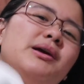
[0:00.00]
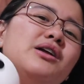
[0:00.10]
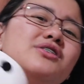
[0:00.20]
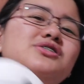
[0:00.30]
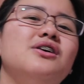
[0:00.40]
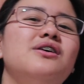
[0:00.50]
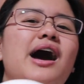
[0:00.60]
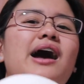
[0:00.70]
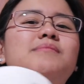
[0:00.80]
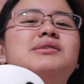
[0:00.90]
And also,
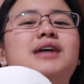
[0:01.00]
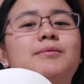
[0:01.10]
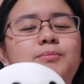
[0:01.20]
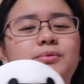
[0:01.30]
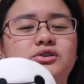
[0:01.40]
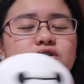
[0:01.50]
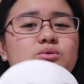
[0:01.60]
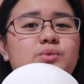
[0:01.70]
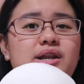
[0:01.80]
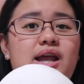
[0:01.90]
I'm the type of
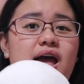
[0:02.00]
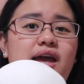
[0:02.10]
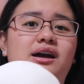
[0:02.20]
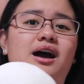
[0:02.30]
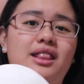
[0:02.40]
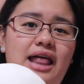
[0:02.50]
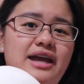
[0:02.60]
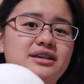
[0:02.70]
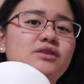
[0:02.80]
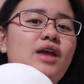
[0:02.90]
person when I
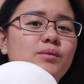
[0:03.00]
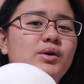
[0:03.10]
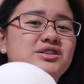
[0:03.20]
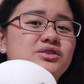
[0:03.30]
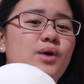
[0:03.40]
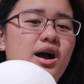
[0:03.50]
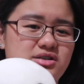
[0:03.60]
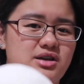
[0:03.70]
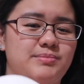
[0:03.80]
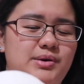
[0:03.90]
lie down, I wanted to hug
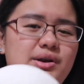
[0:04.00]
something.